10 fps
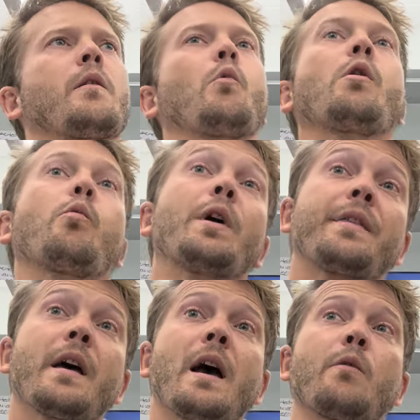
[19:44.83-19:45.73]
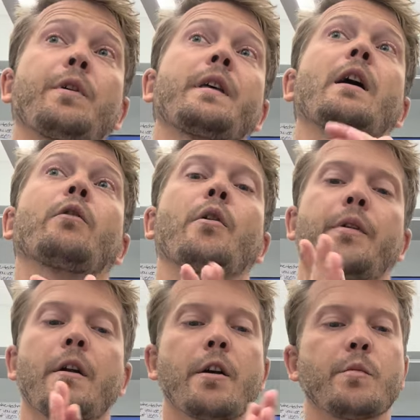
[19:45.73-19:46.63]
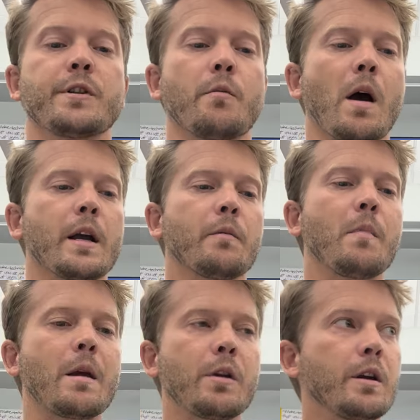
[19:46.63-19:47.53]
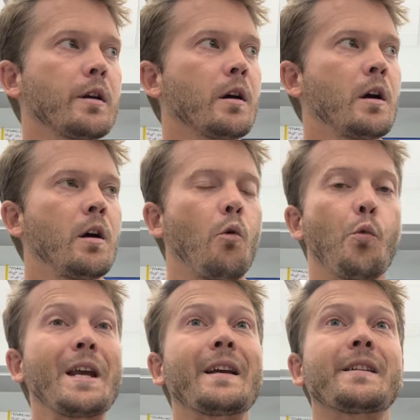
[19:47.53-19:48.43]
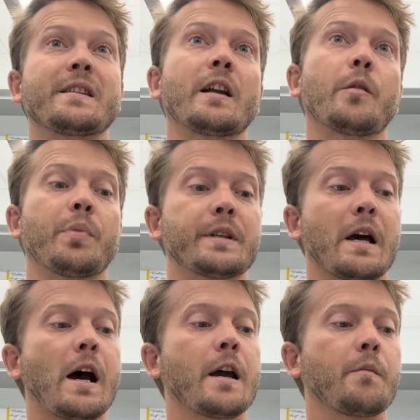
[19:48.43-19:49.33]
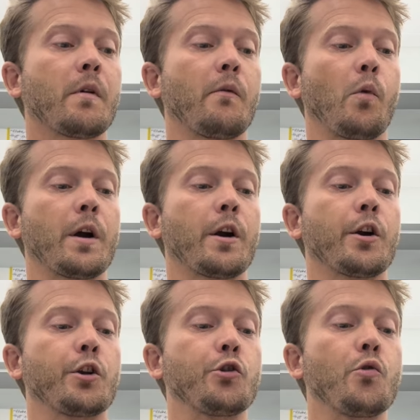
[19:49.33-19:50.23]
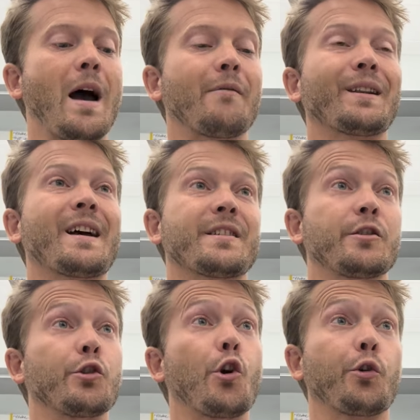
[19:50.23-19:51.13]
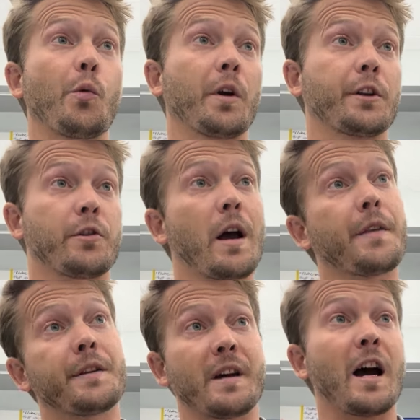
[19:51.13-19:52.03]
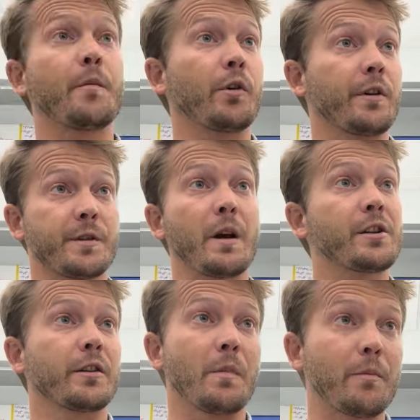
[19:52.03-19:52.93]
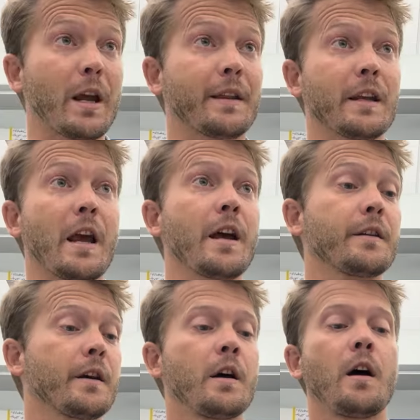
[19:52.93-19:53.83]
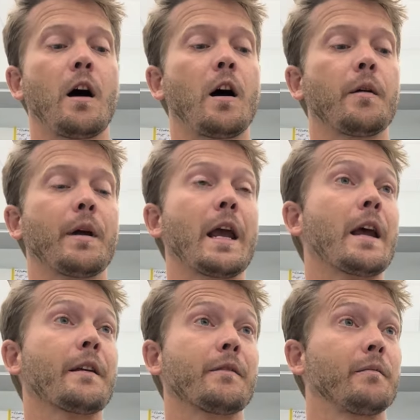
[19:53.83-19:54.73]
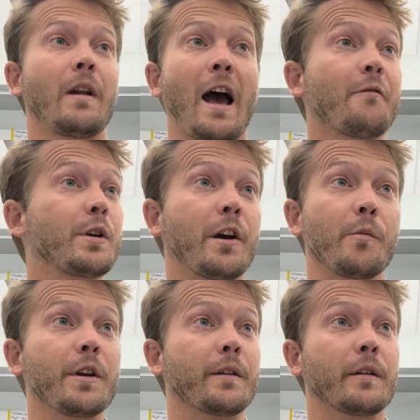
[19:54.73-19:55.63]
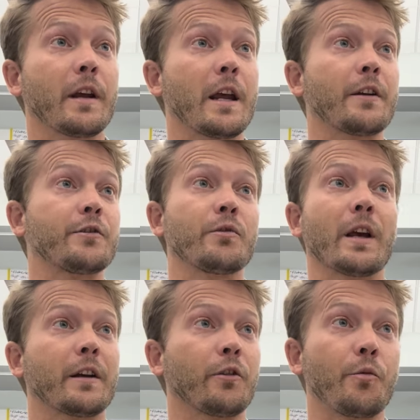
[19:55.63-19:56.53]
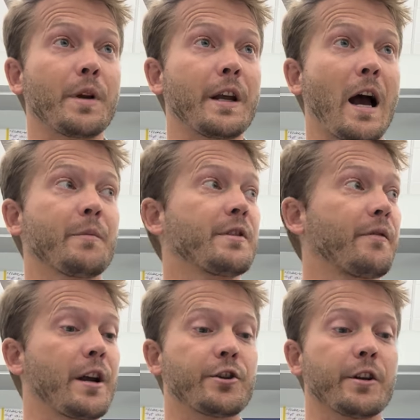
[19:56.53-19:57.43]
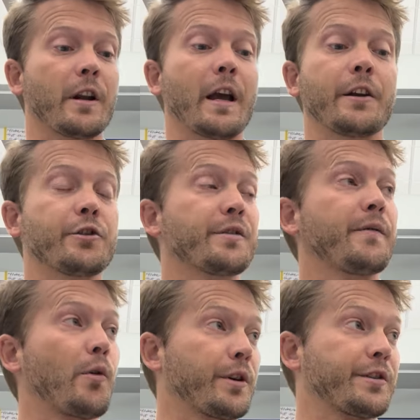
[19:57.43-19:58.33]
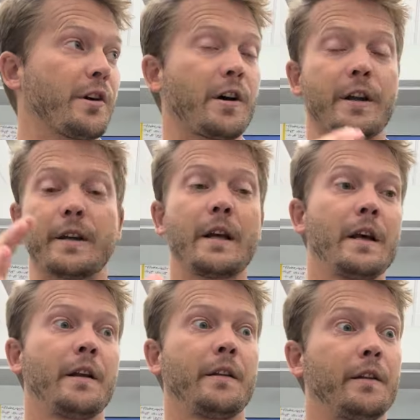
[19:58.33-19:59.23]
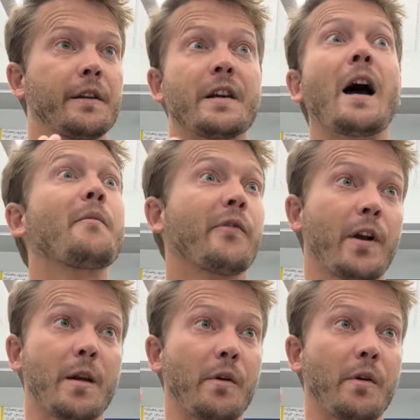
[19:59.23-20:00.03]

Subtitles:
well, with that growth area, Mr. Mike, maybe we can set up a time where you have a lesson, you want to try the timer, especially maybe at the end, and have me come in and do like a little mini observation. I can just focus on the time frame